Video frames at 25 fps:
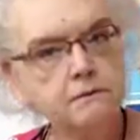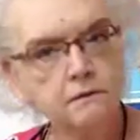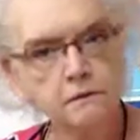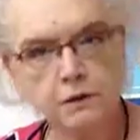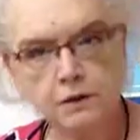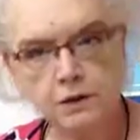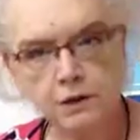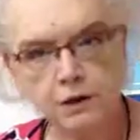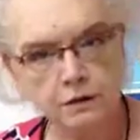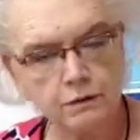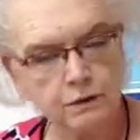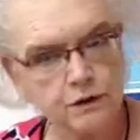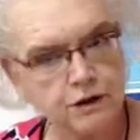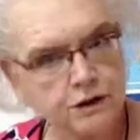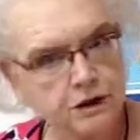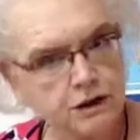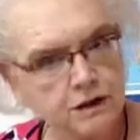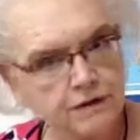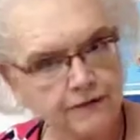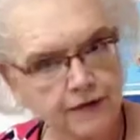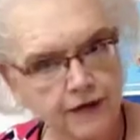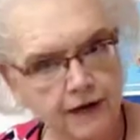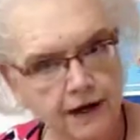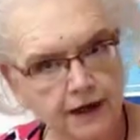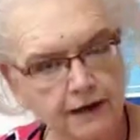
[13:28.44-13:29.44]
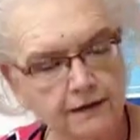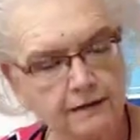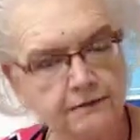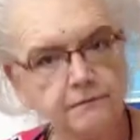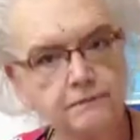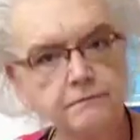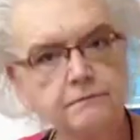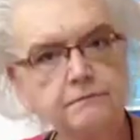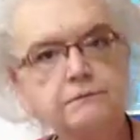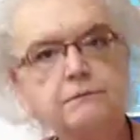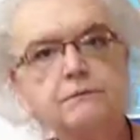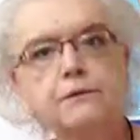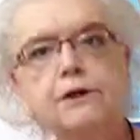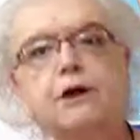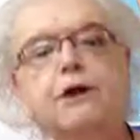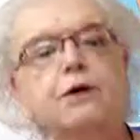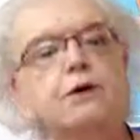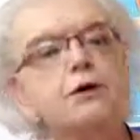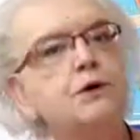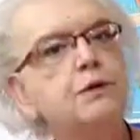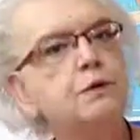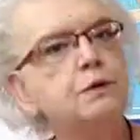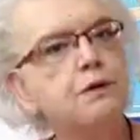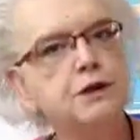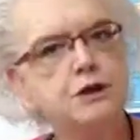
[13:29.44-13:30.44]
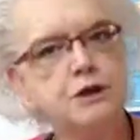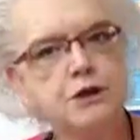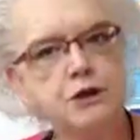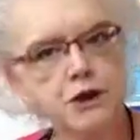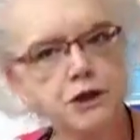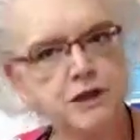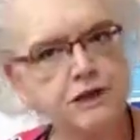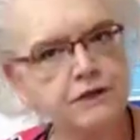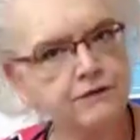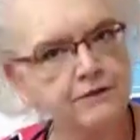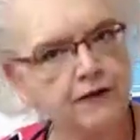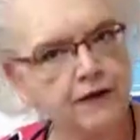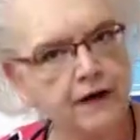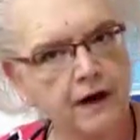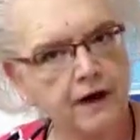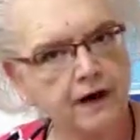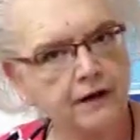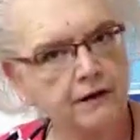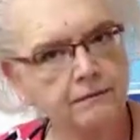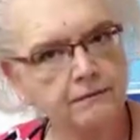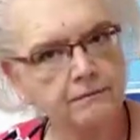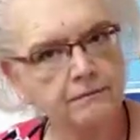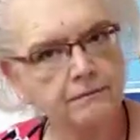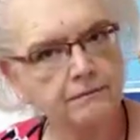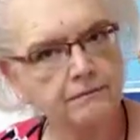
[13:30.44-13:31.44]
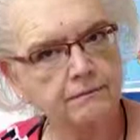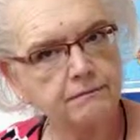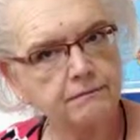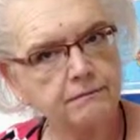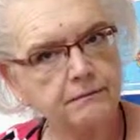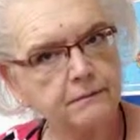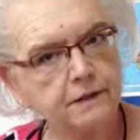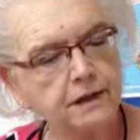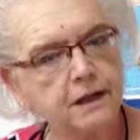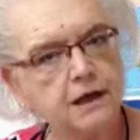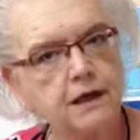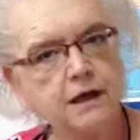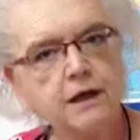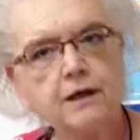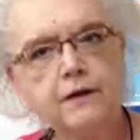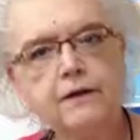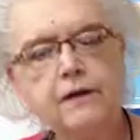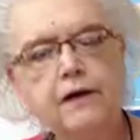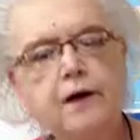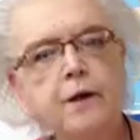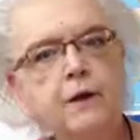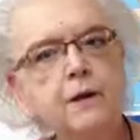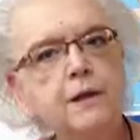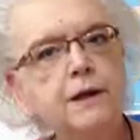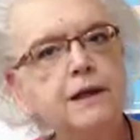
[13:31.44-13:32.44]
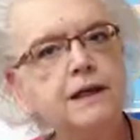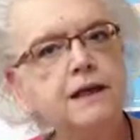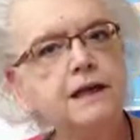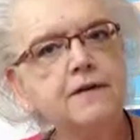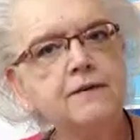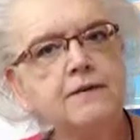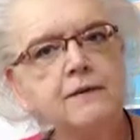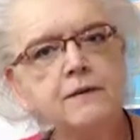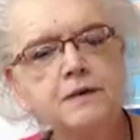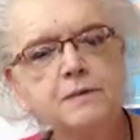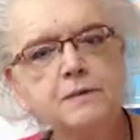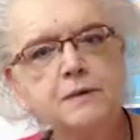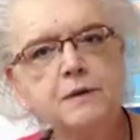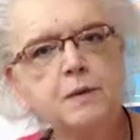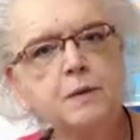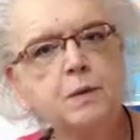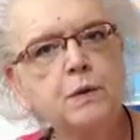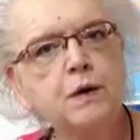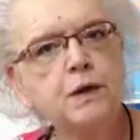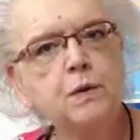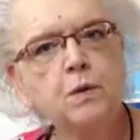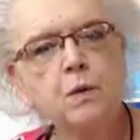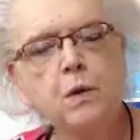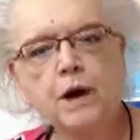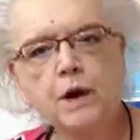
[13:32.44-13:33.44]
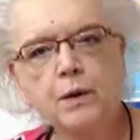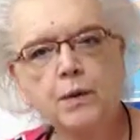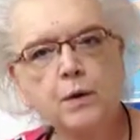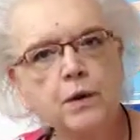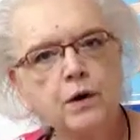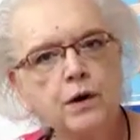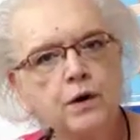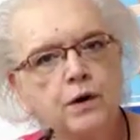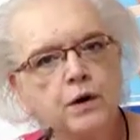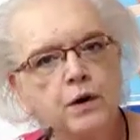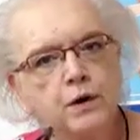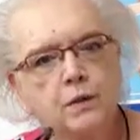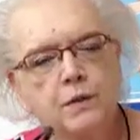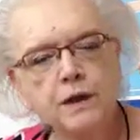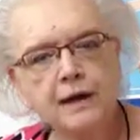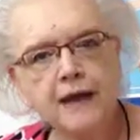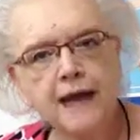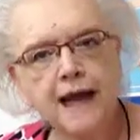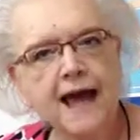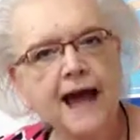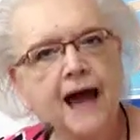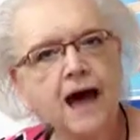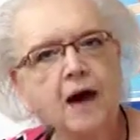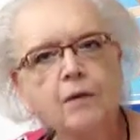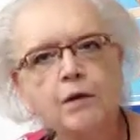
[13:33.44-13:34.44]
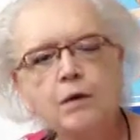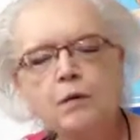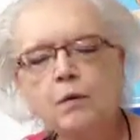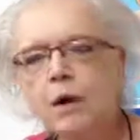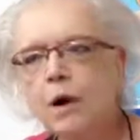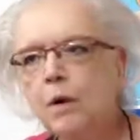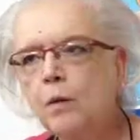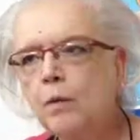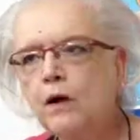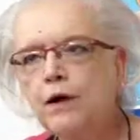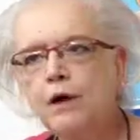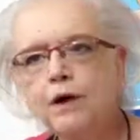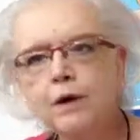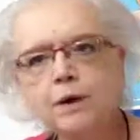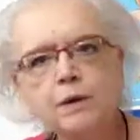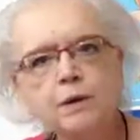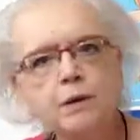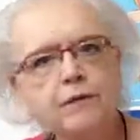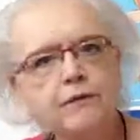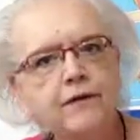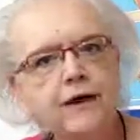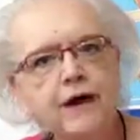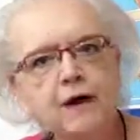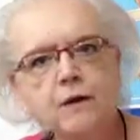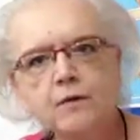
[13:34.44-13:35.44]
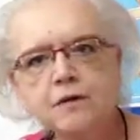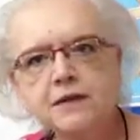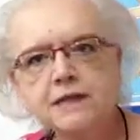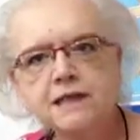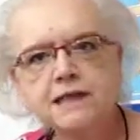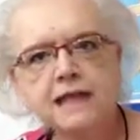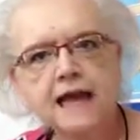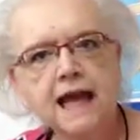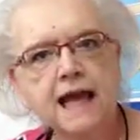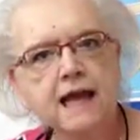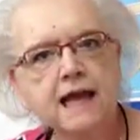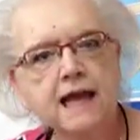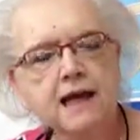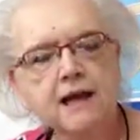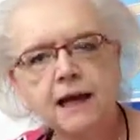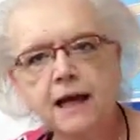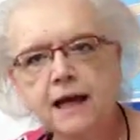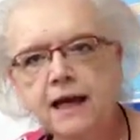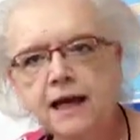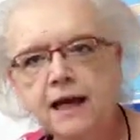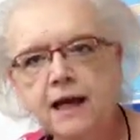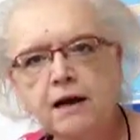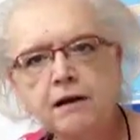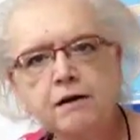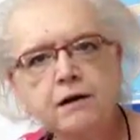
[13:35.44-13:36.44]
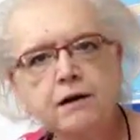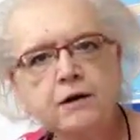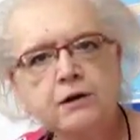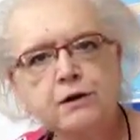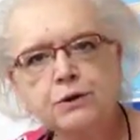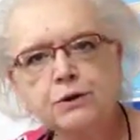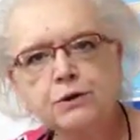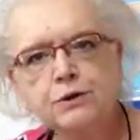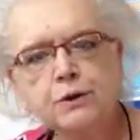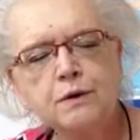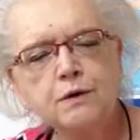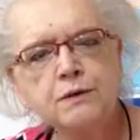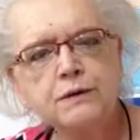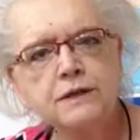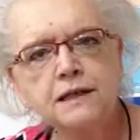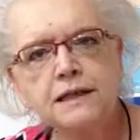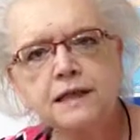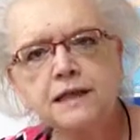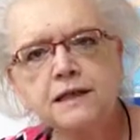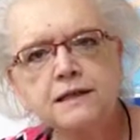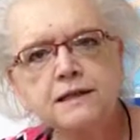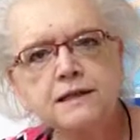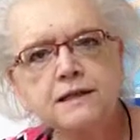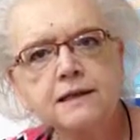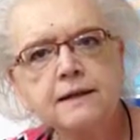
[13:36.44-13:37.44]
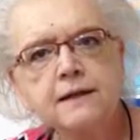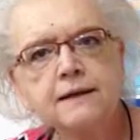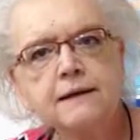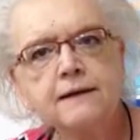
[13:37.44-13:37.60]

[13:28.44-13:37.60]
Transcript: We're doing just fine. You're doing just fine. The only difference between what we're doing now and what we do if I were standing in here in 206,